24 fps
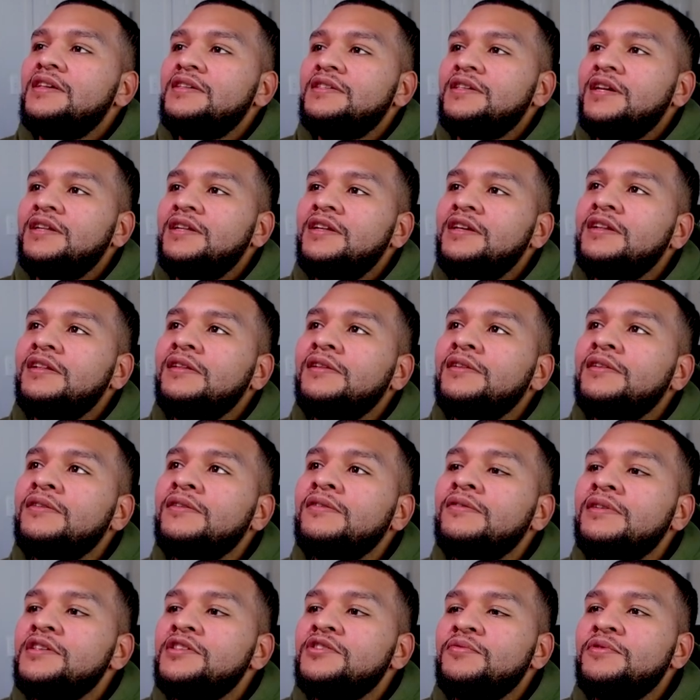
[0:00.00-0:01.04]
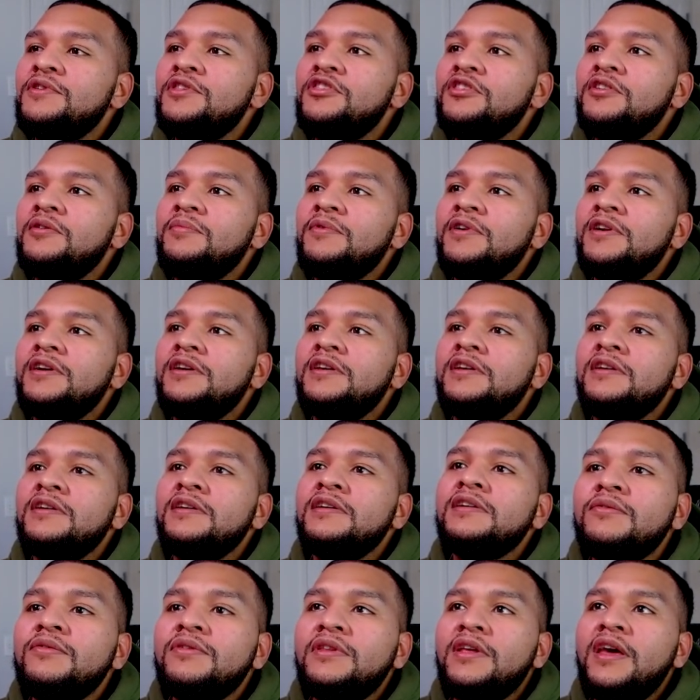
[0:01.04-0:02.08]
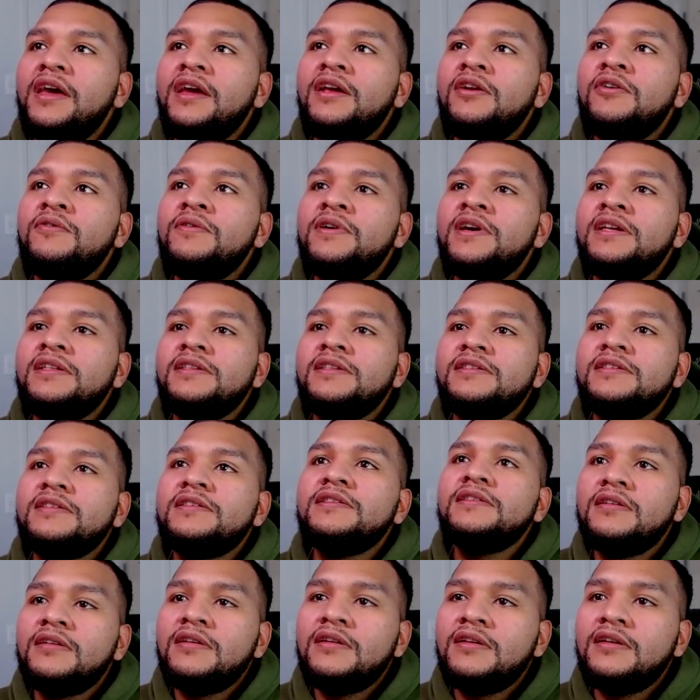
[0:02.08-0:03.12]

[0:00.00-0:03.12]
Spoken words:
is I did a little switch up right here with the 808s.